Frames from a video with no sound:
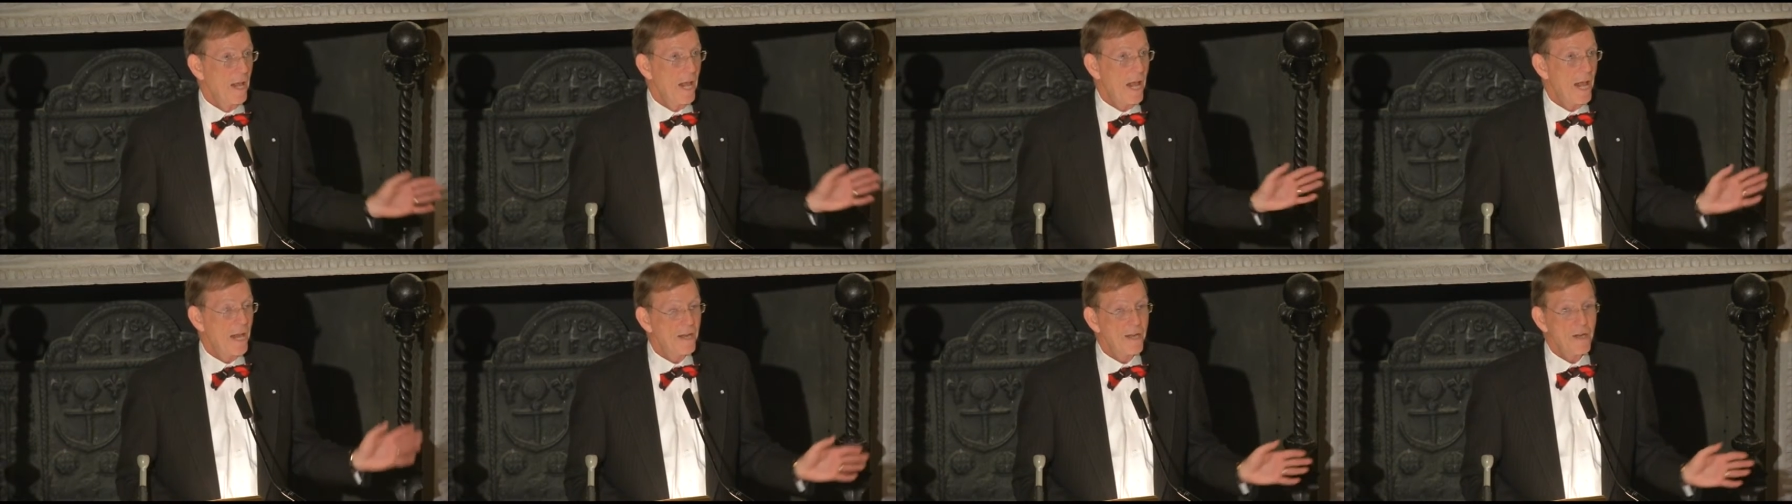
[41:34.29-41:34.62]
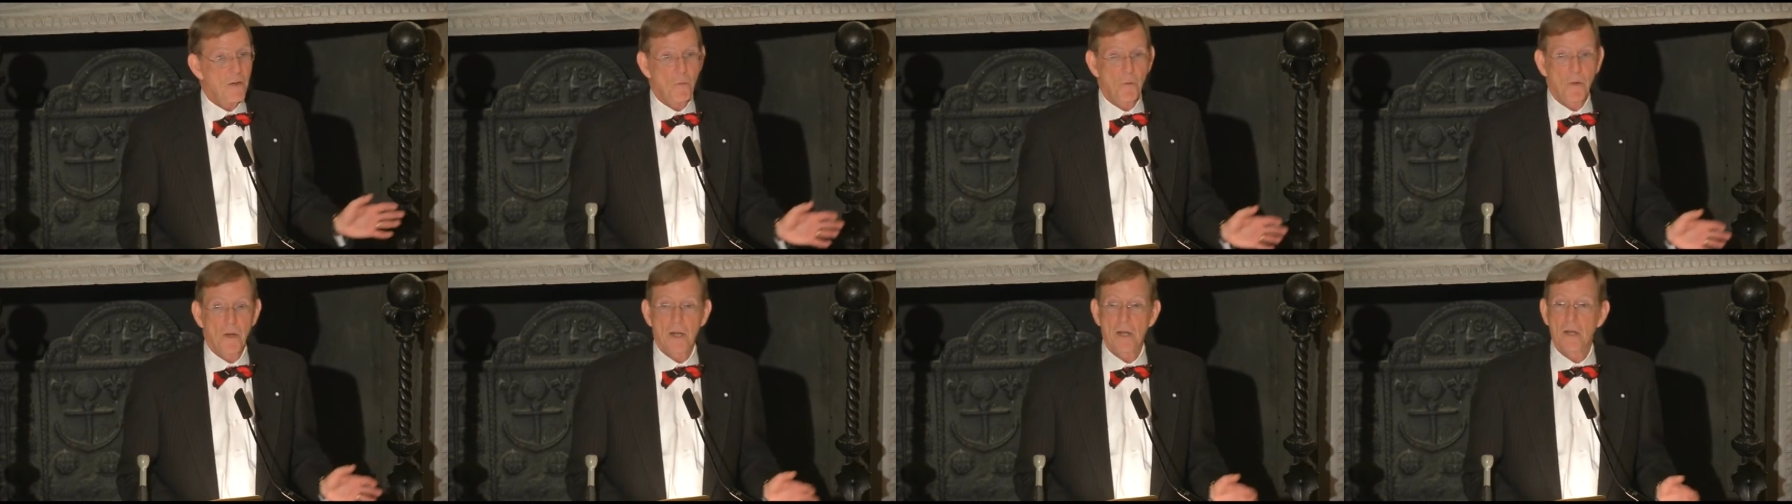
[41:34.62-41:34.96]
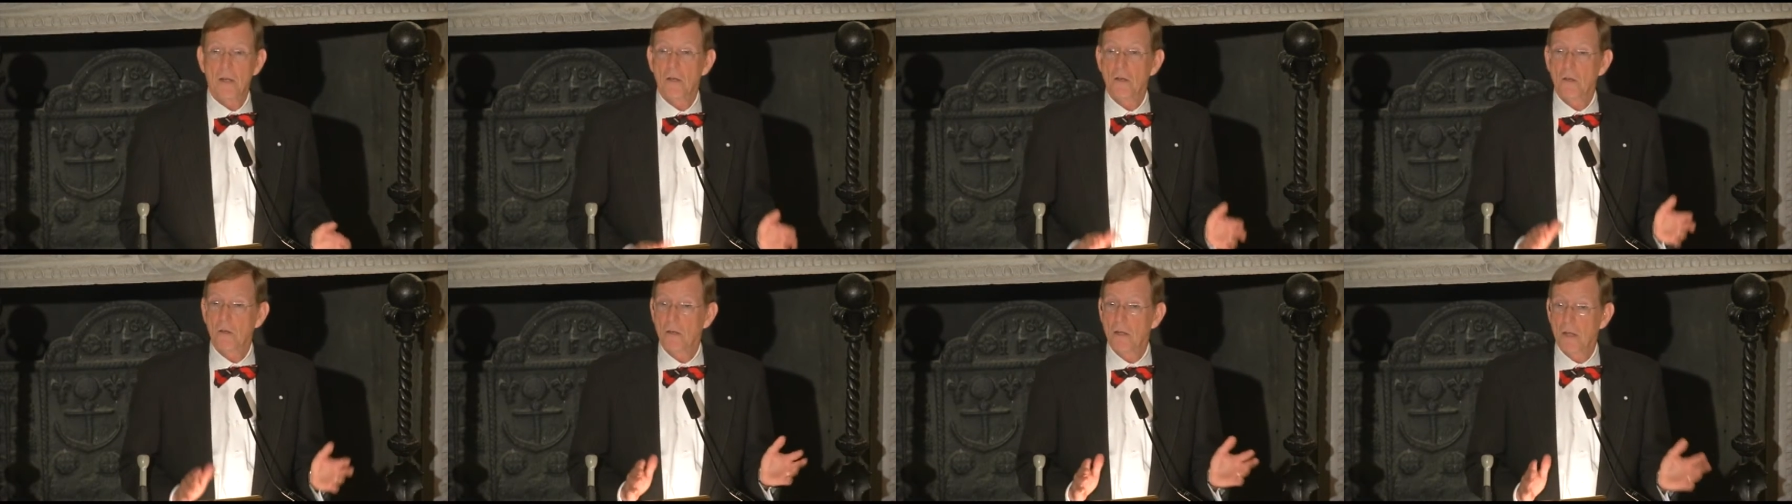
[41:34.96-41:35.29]
At any
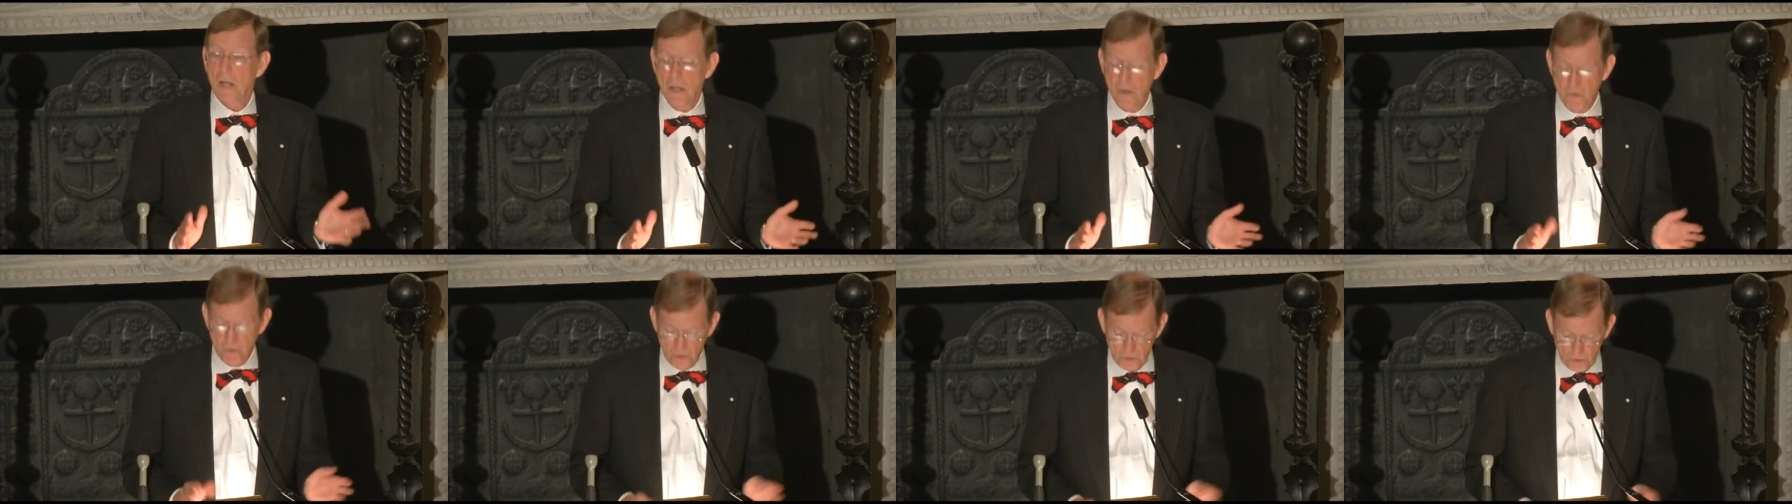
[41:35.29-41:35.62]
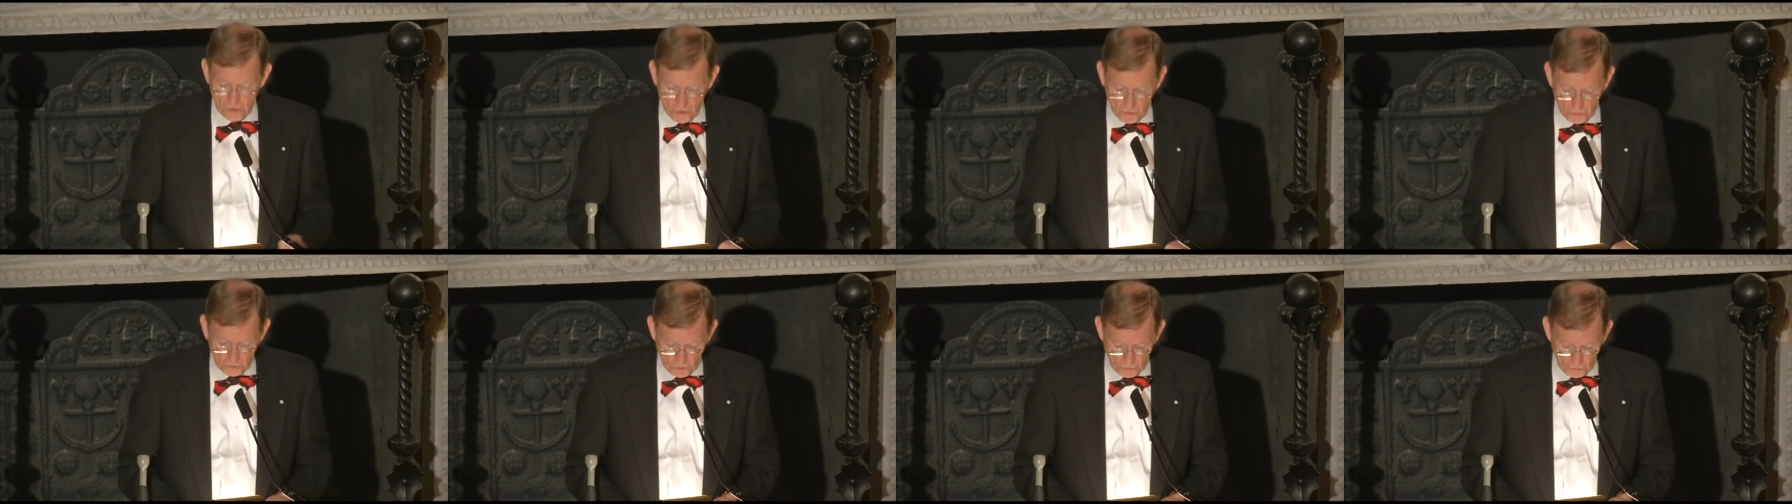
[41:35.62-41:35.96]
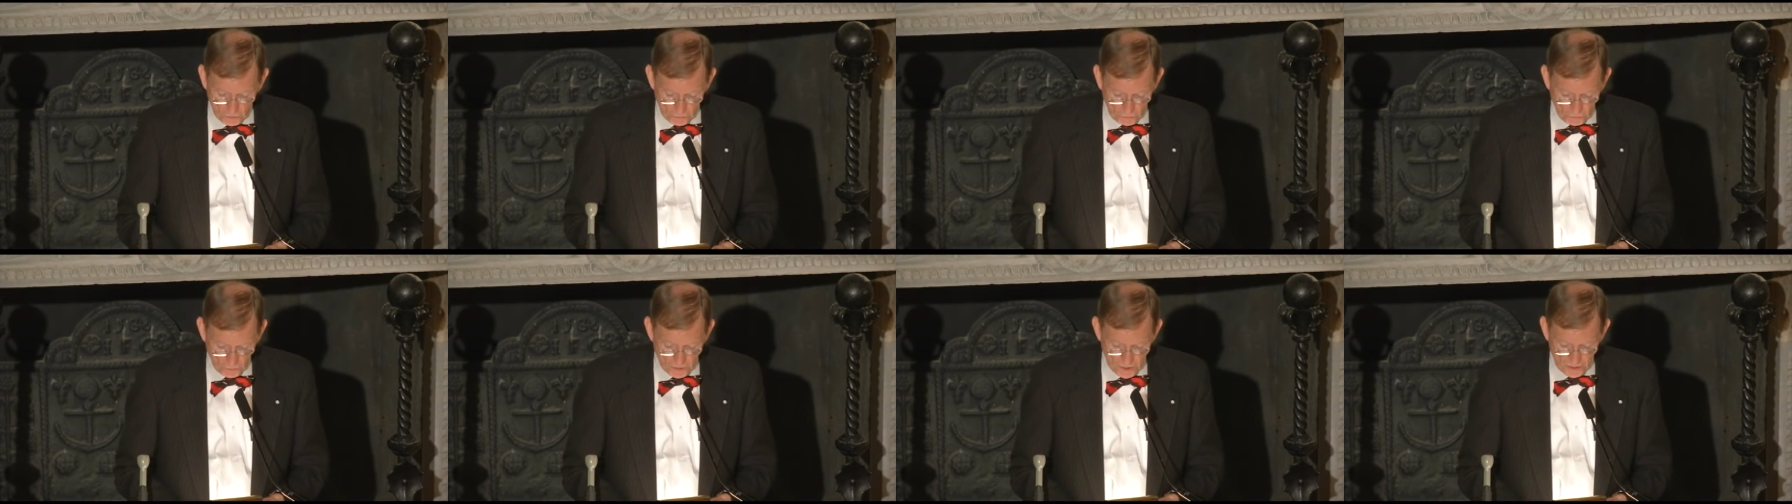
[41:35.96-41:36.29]
rate, as you know,
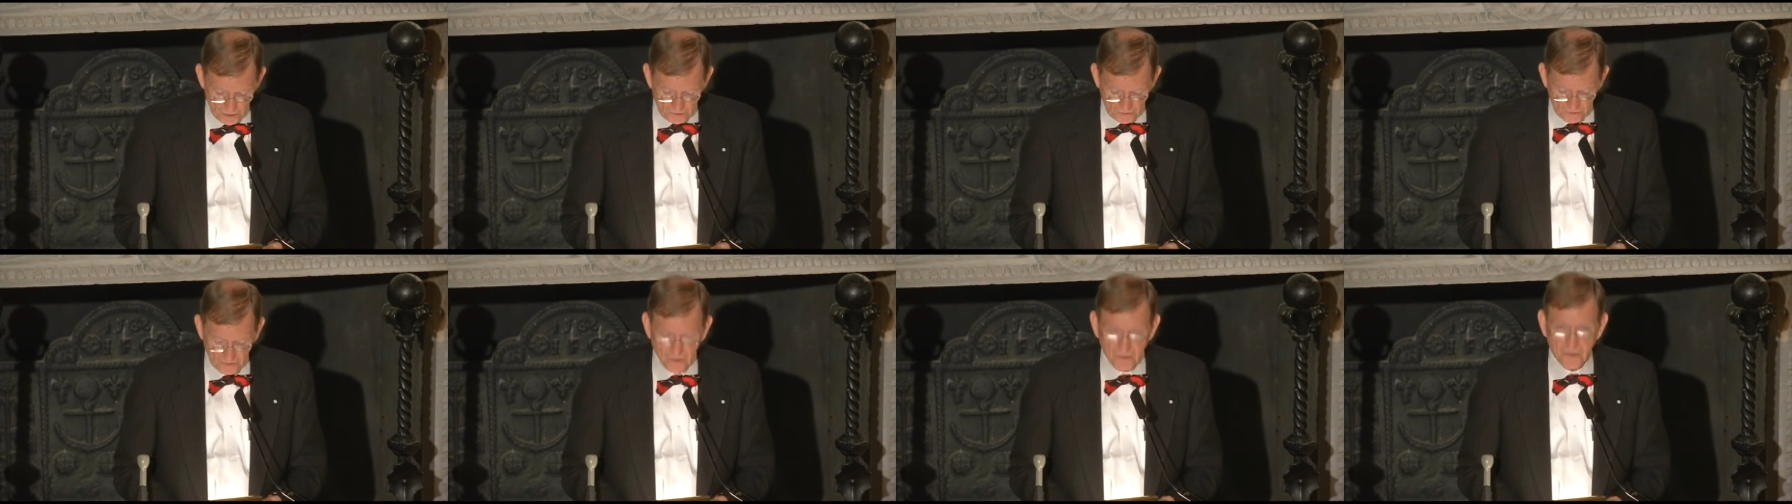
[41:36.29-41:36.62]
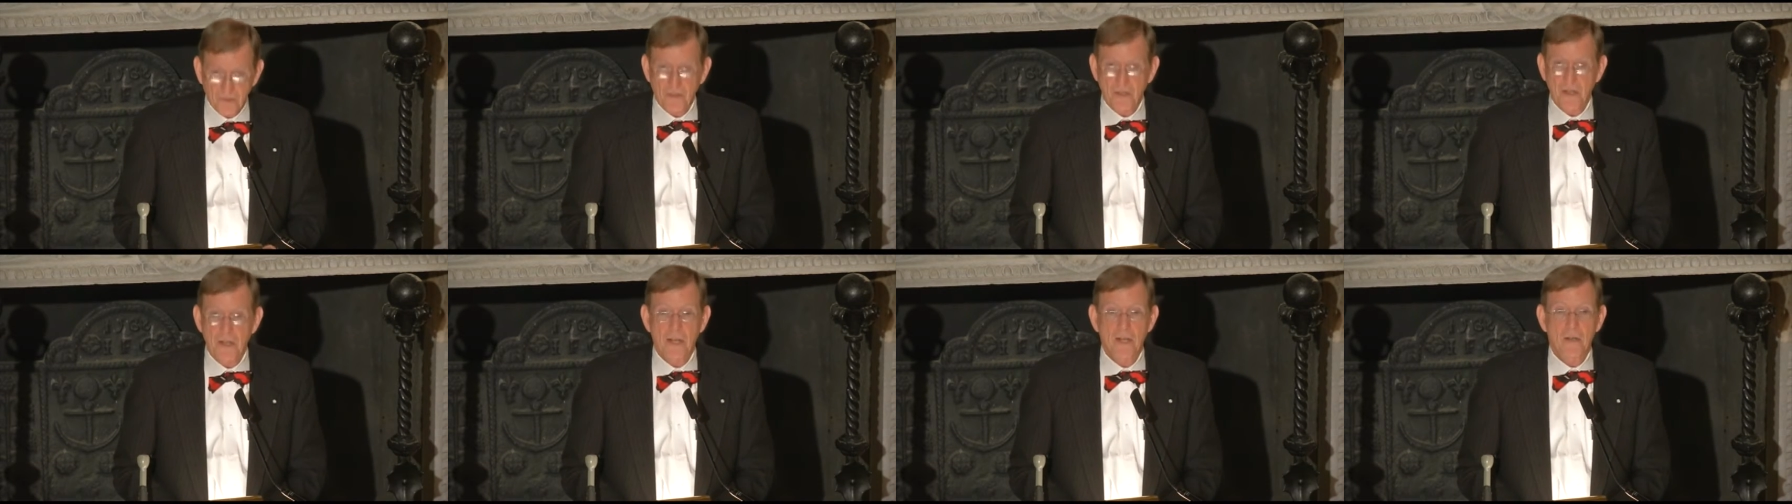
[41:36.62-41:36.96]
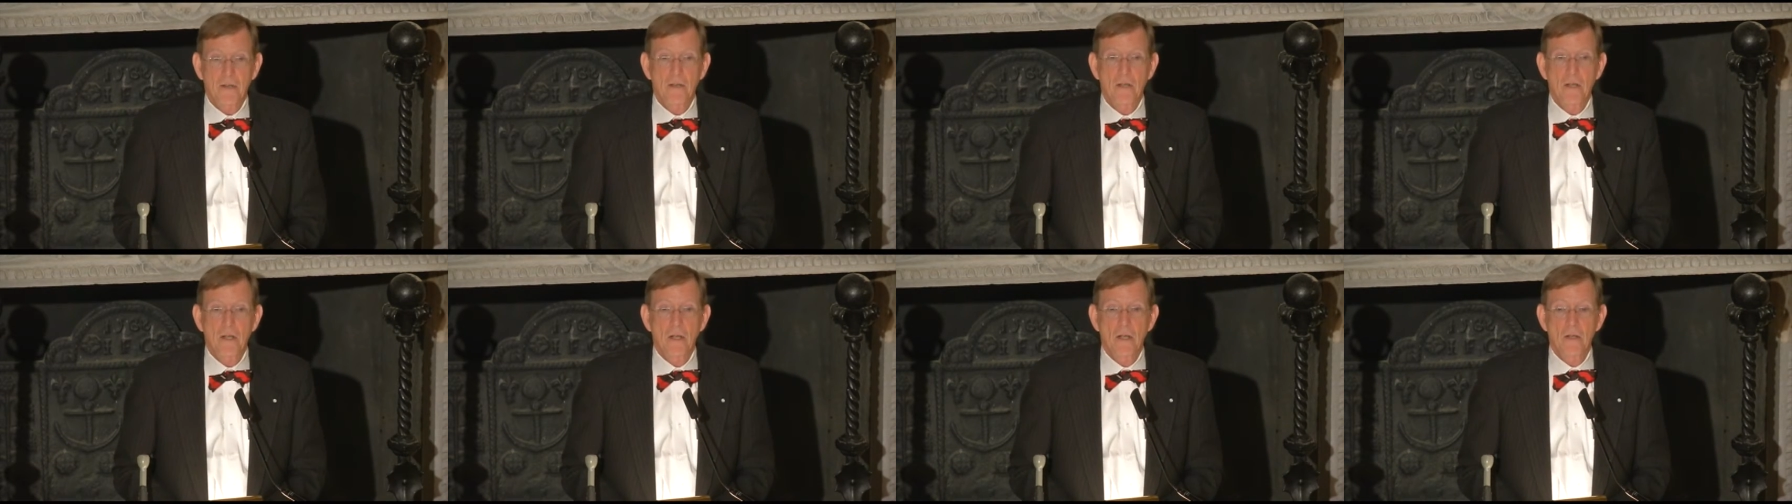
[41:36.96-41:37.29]
Cornwallis
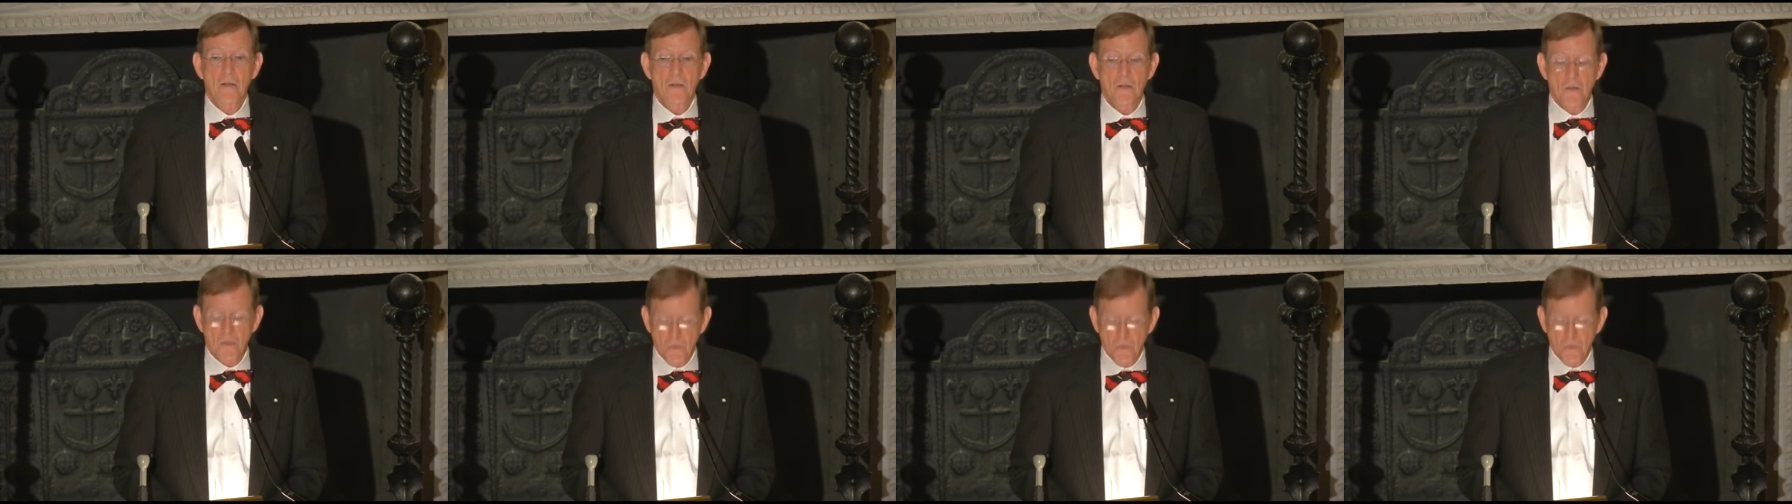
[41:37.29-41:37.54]
decided to